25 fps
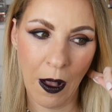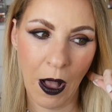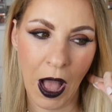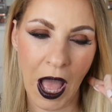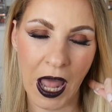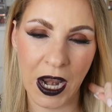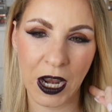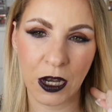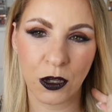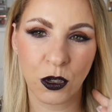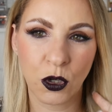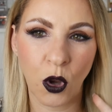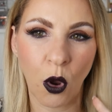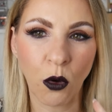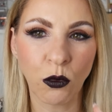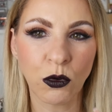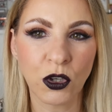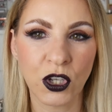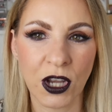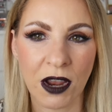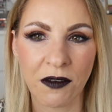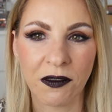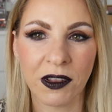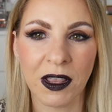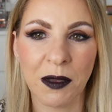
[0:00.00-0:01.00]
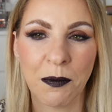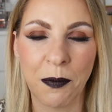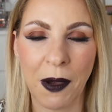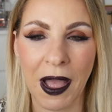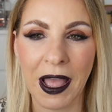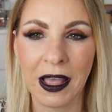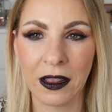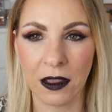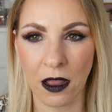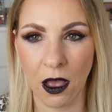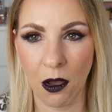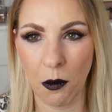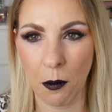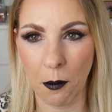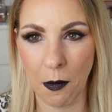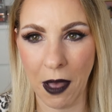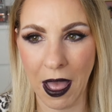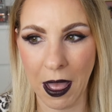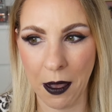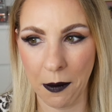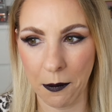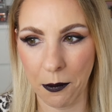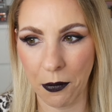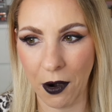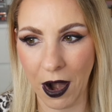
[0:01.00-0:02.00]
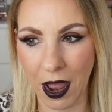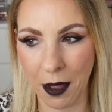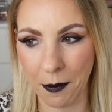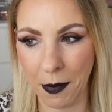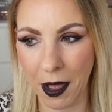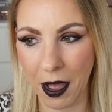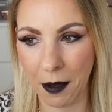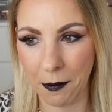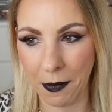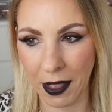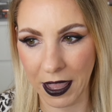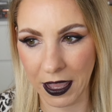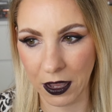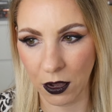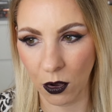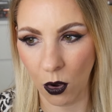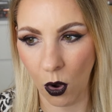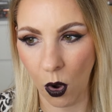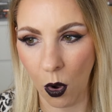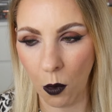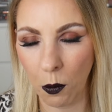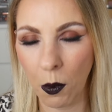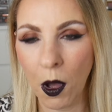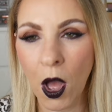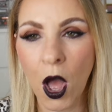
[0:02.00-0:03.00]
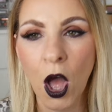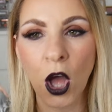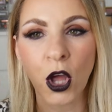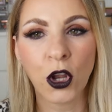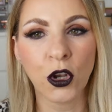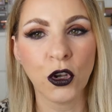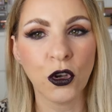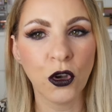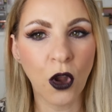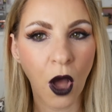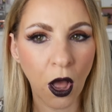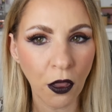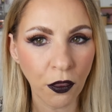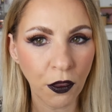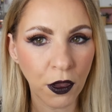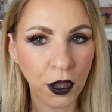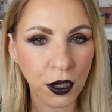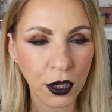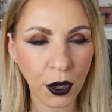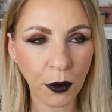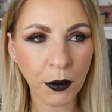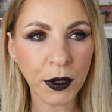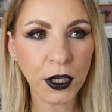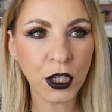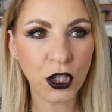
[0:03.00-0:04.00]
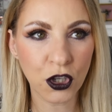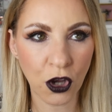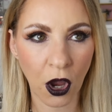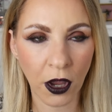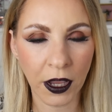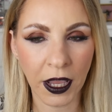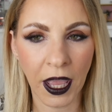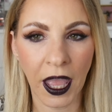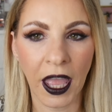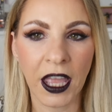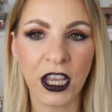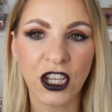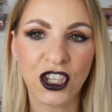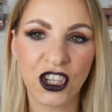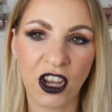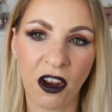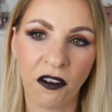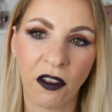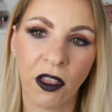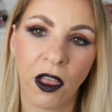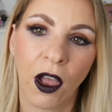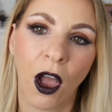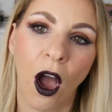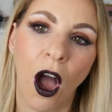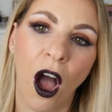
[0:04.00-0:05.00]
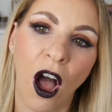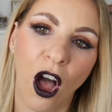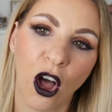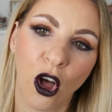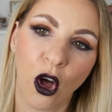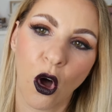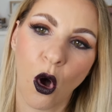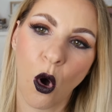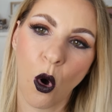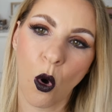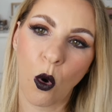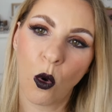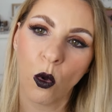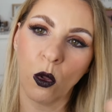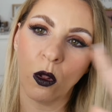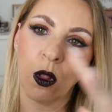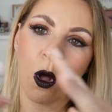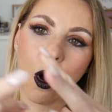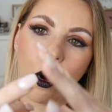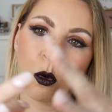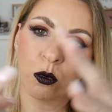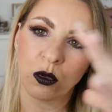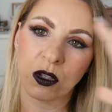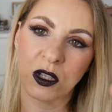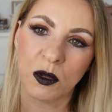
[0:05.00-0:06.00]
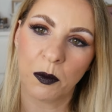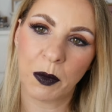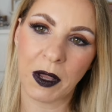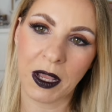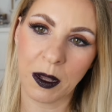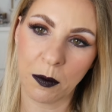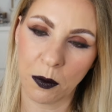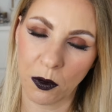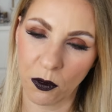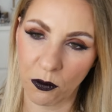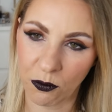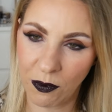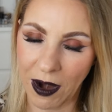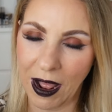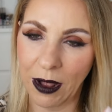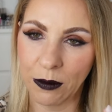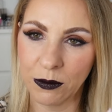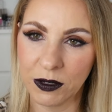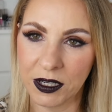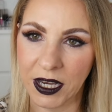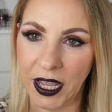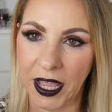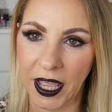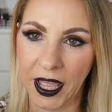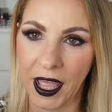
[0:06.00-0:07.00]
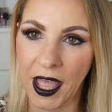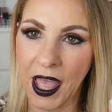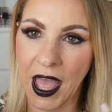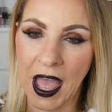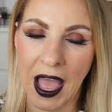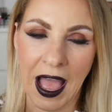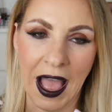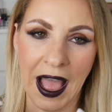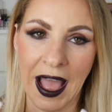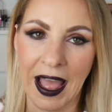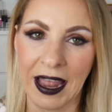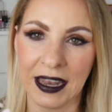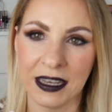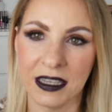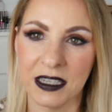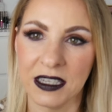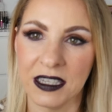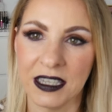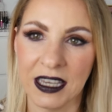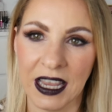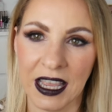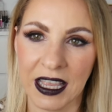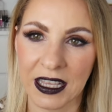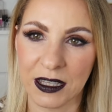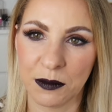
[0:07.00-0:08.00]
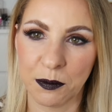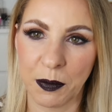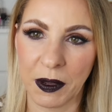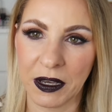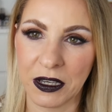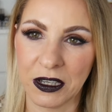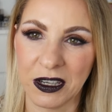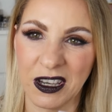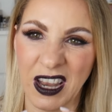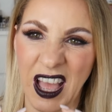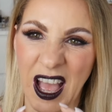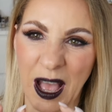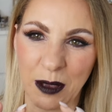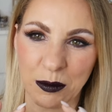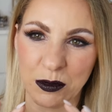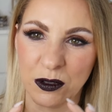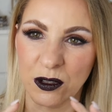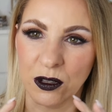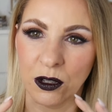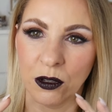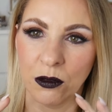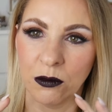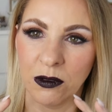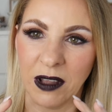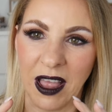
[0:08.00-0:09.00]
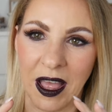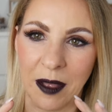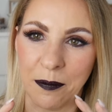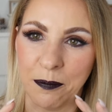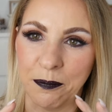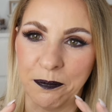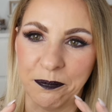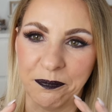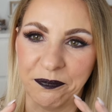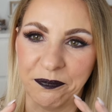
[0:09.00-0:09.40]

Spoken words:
and I don't generally buy a lot of my Primark makeup. Not that I don't enjoy it, it's generally got a whole host of people round it and it's been absolutely